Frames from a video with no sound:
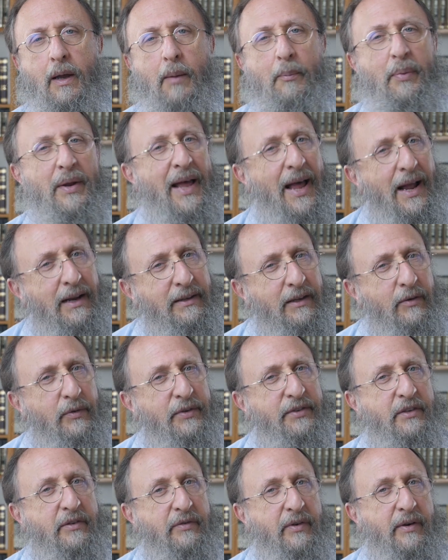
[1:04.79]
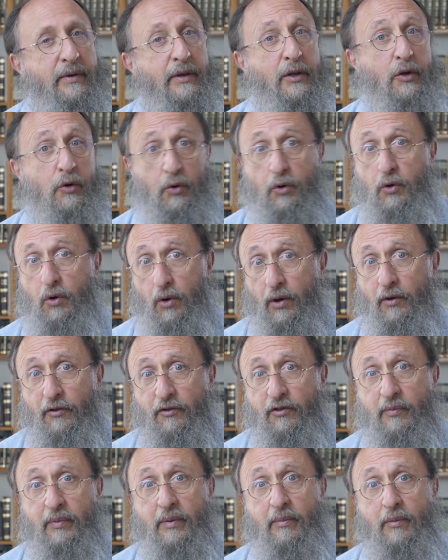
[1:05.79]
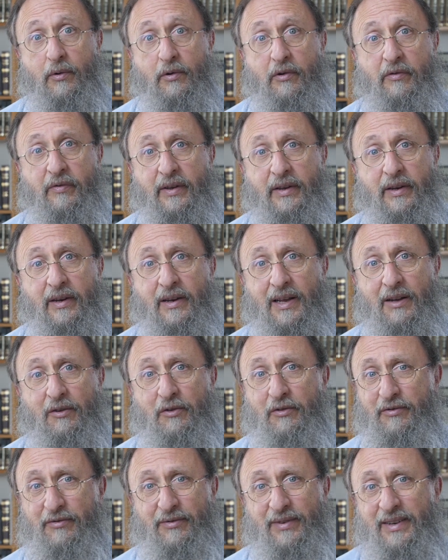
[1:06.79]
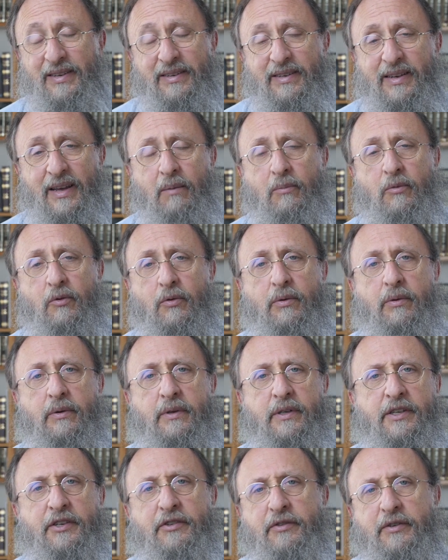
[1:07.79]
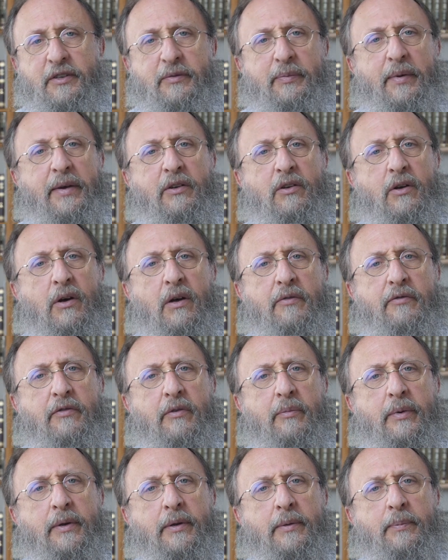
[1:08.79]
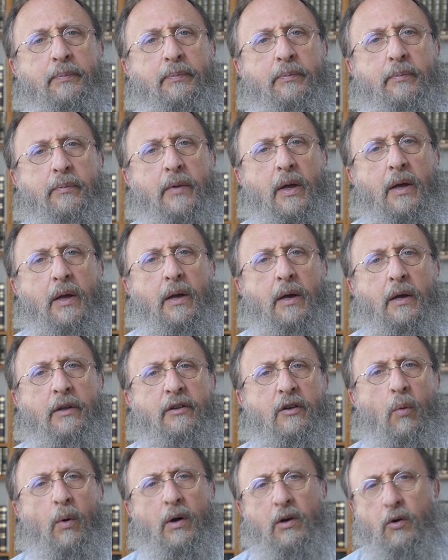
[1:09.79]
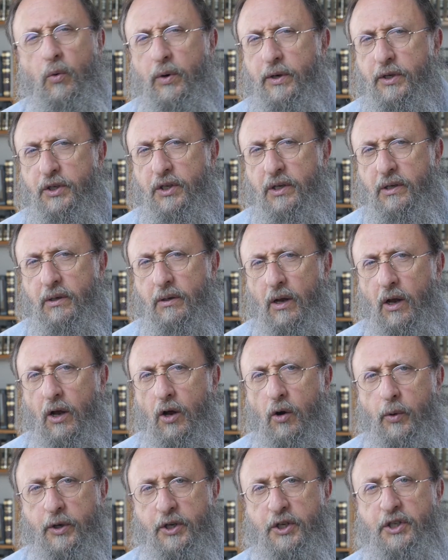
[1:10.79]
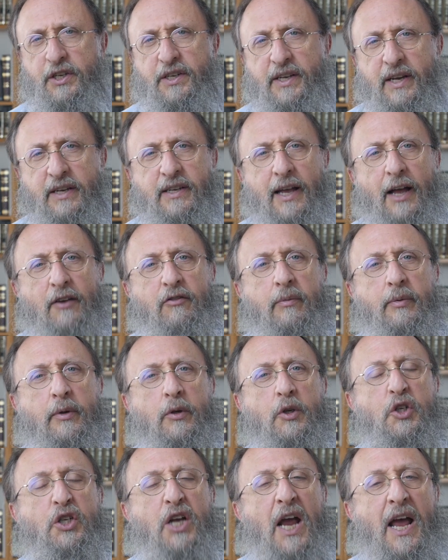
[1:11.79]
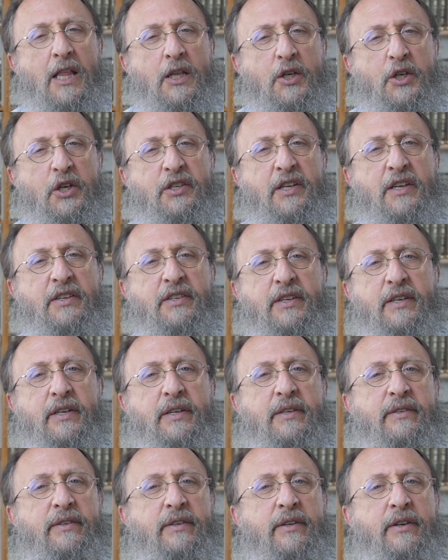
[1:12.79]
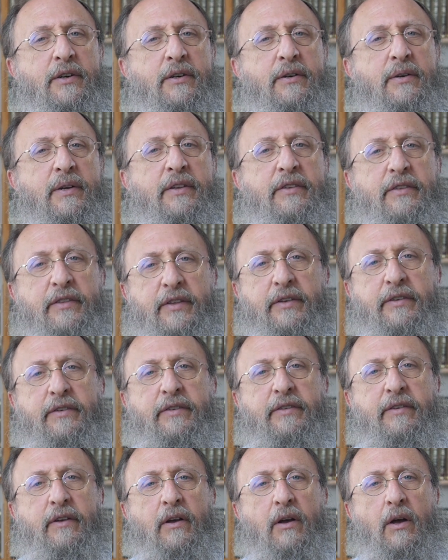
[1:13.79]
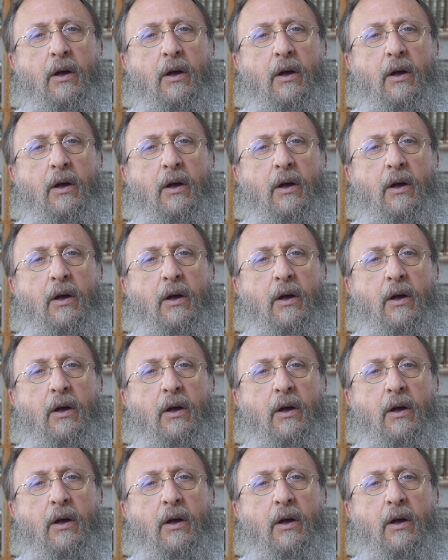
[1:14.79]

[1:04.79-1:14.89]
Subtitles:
But acting with severity could also be motivated out of contempt or disrespect, God forbid. So one question which today's attribute challenges us to consider is this.